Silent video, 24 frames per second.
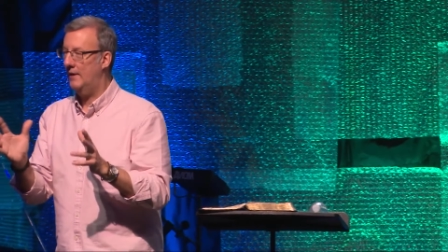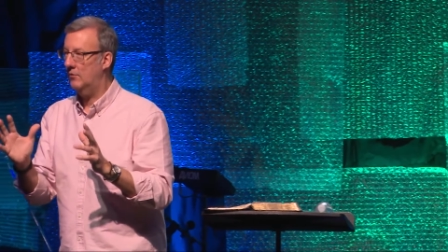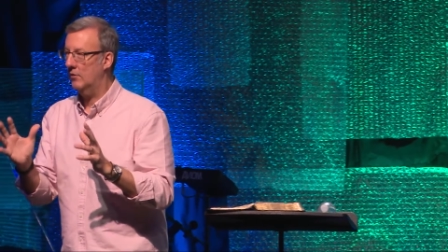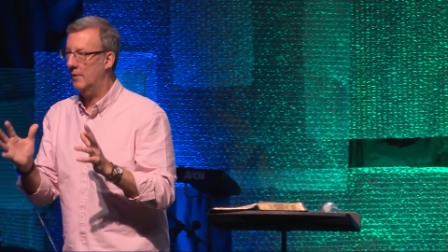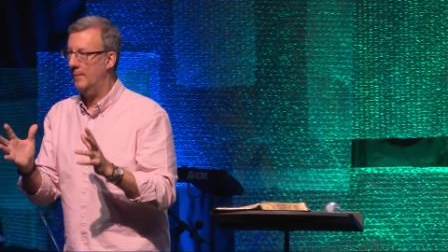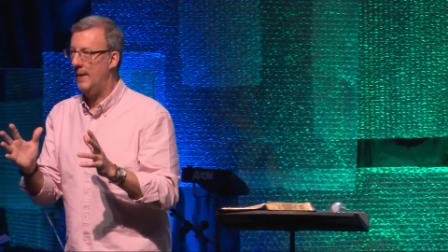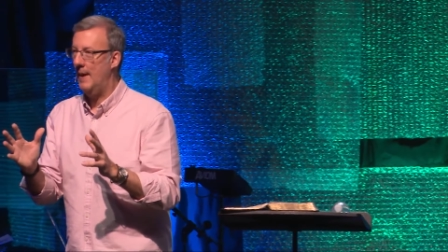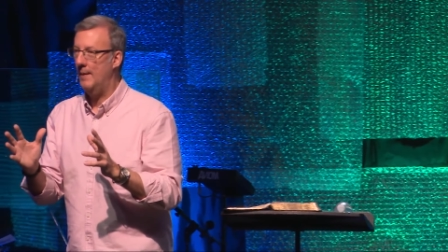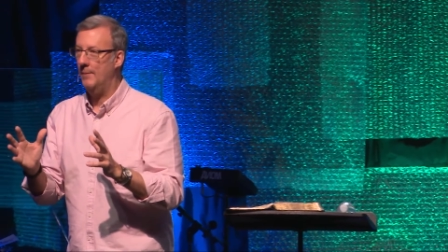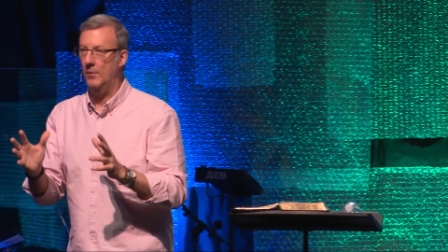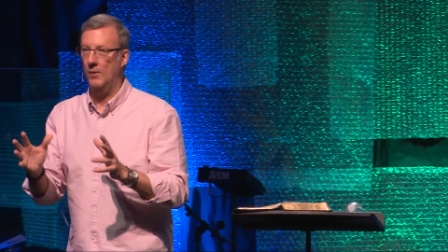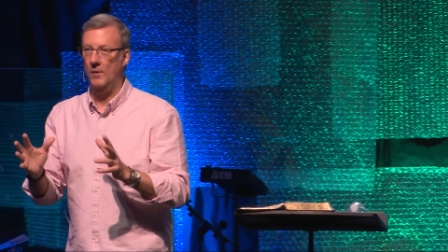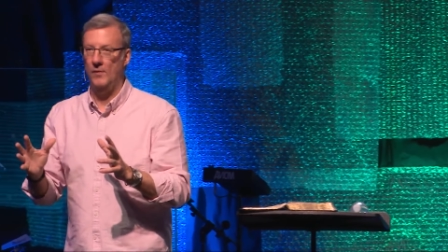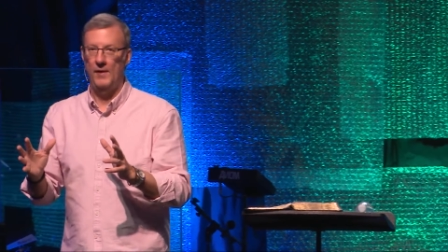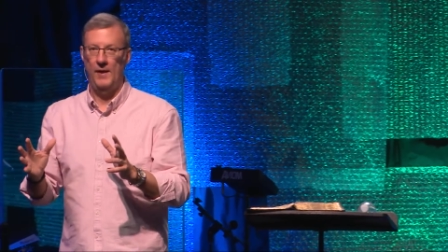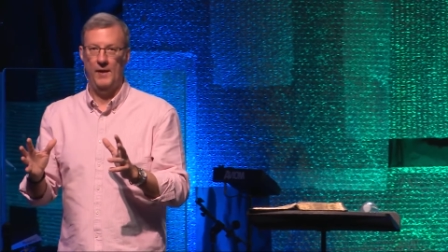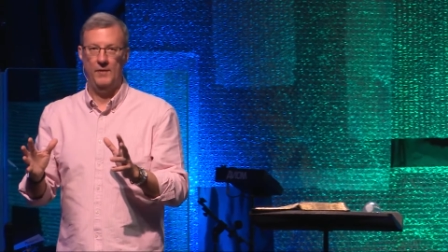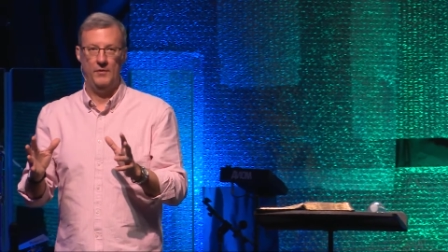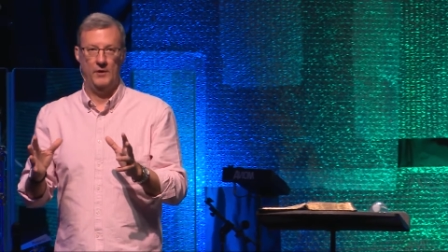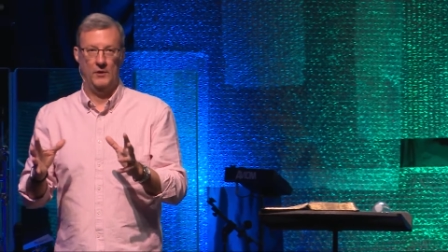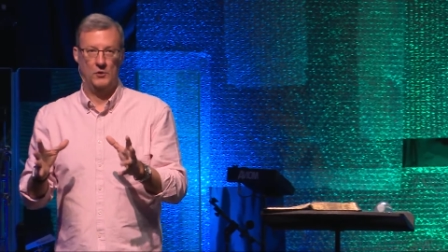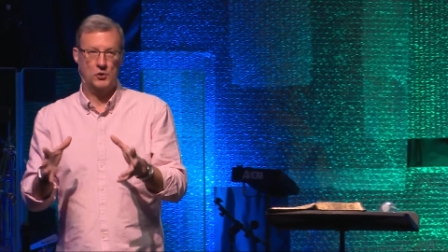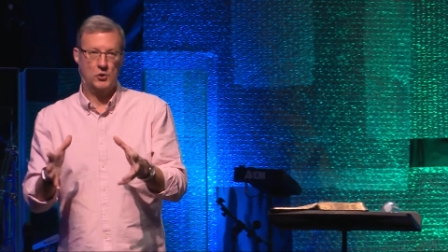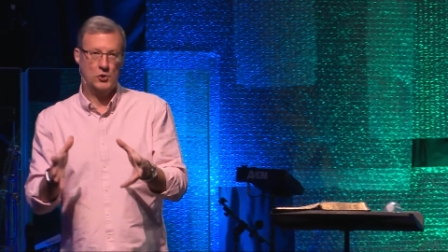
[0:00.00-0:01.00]
to remember
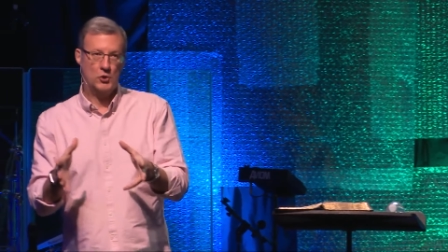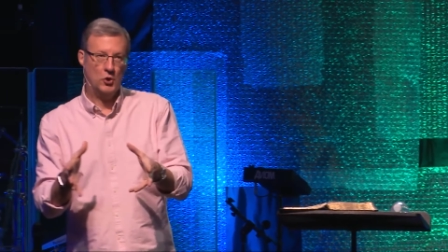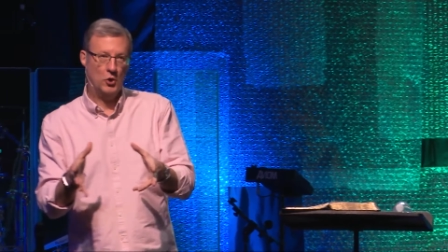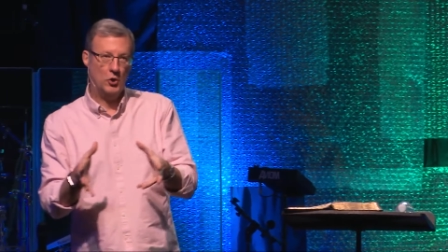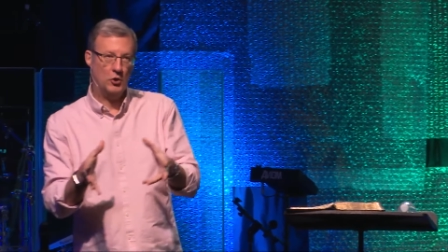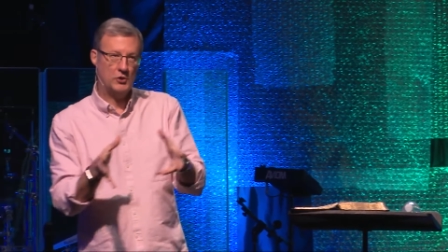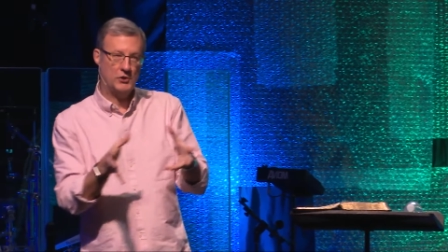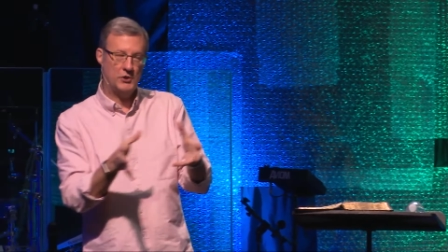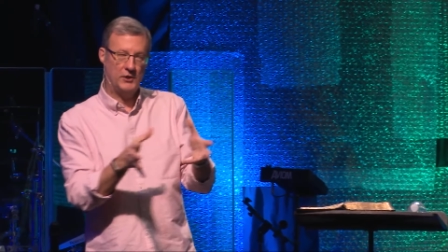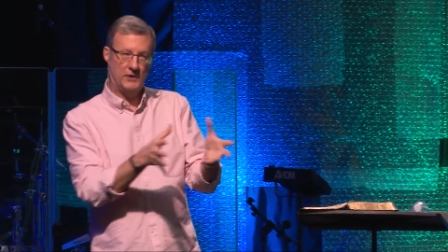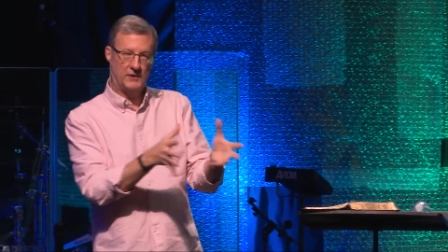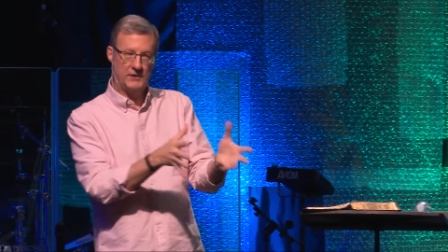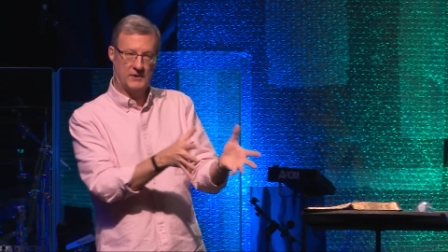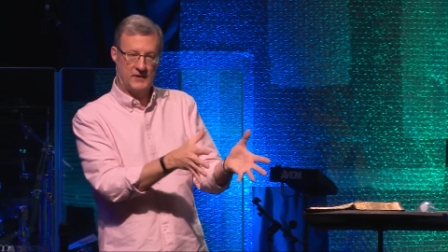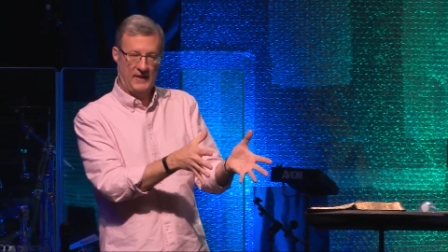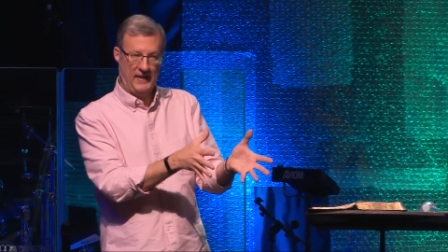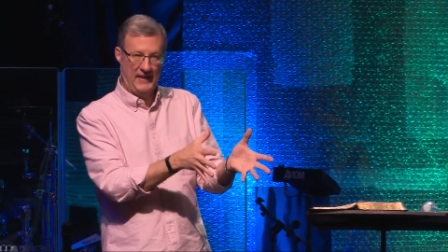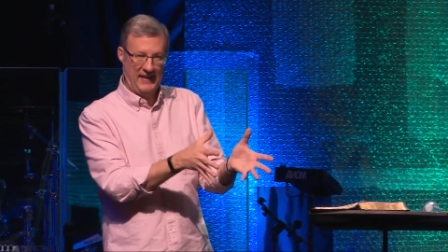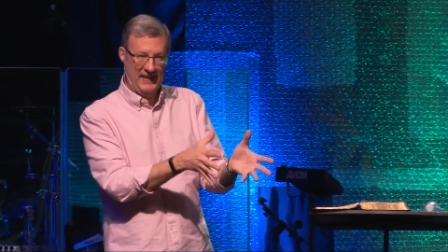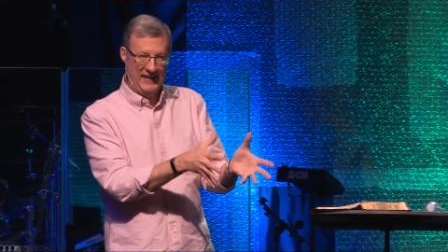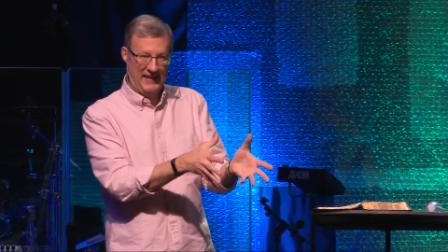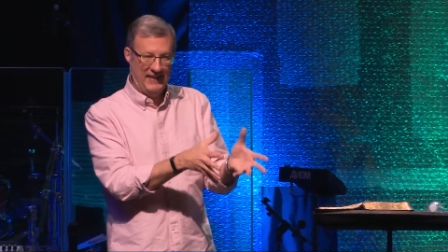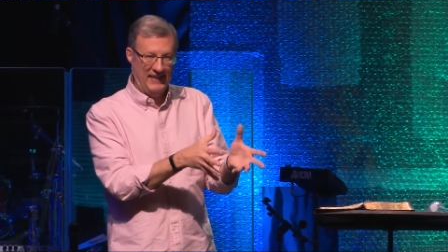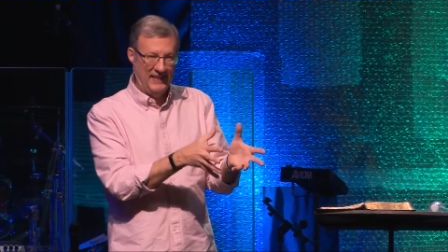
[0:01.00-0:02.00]
that the churches
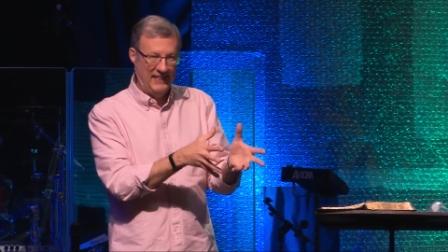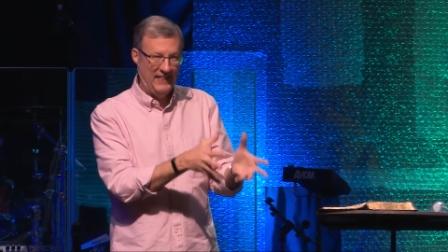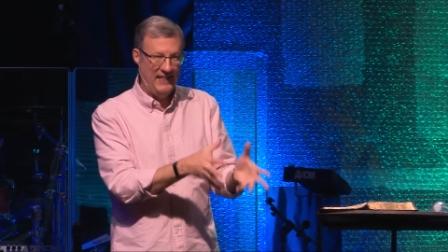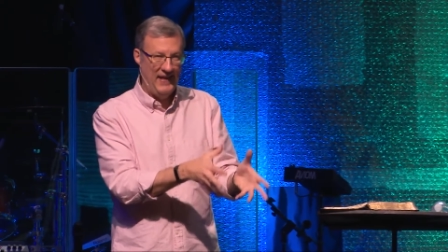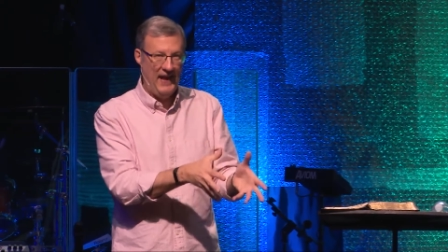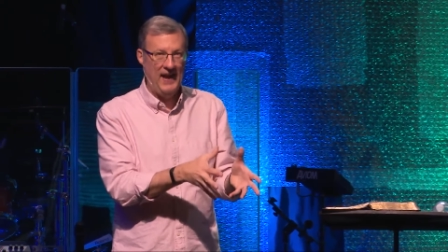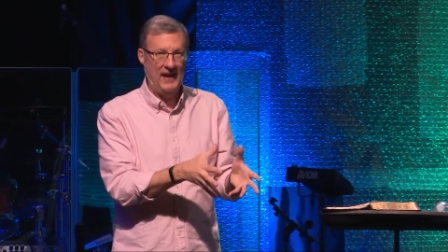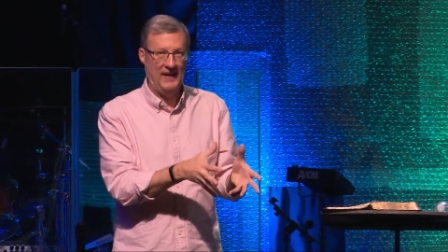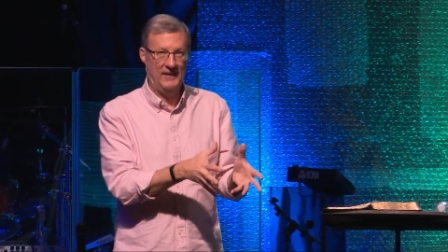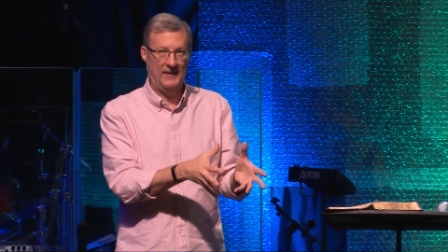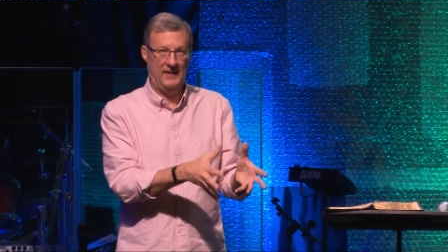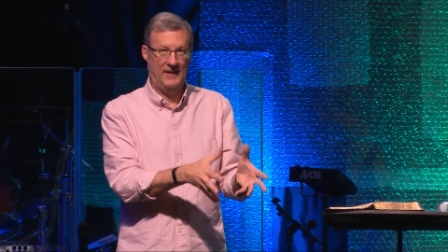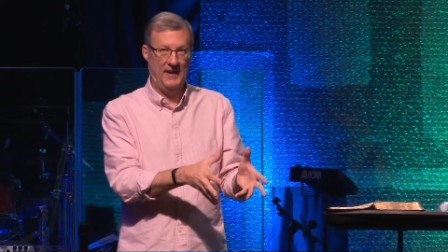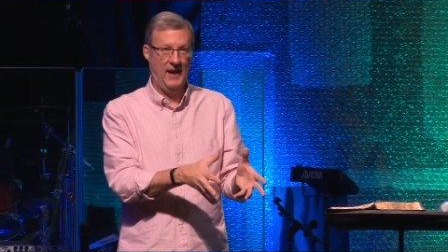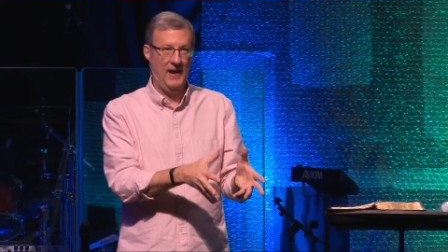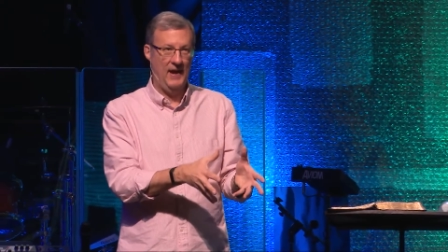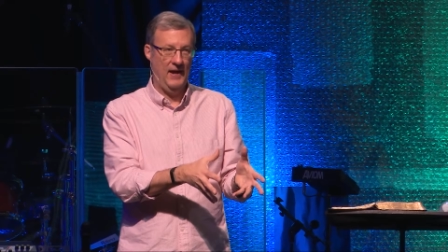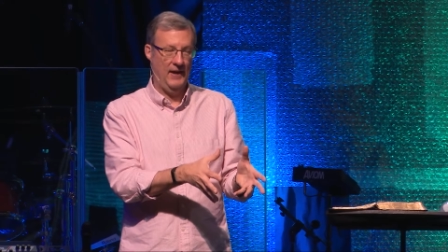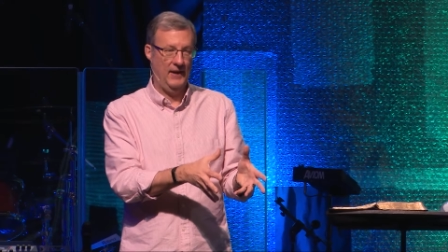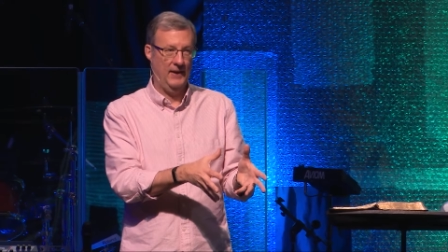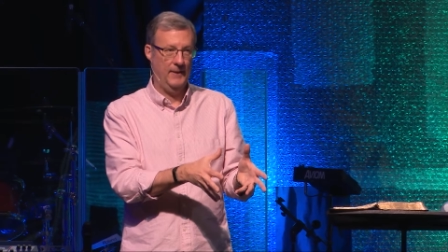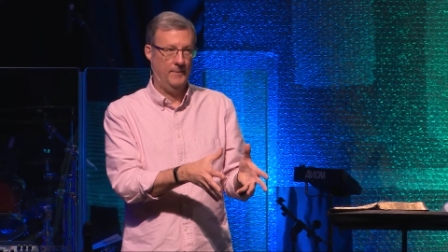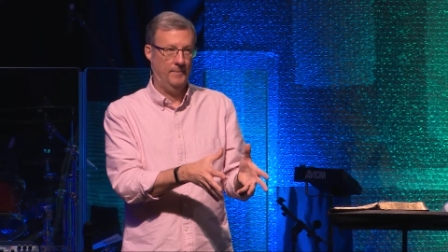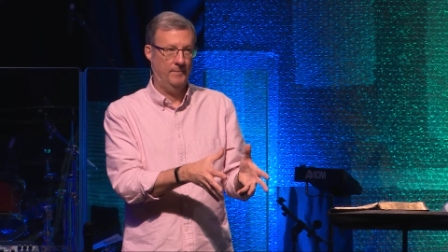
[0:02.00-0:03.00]
in that
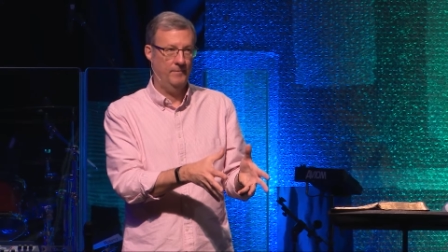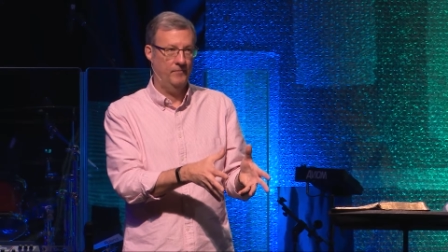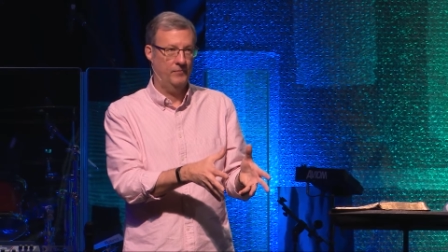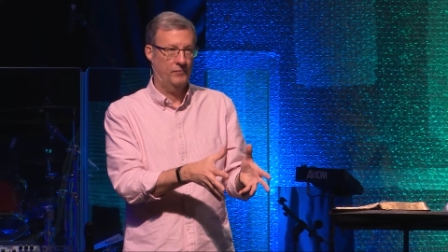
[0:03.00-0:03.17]
day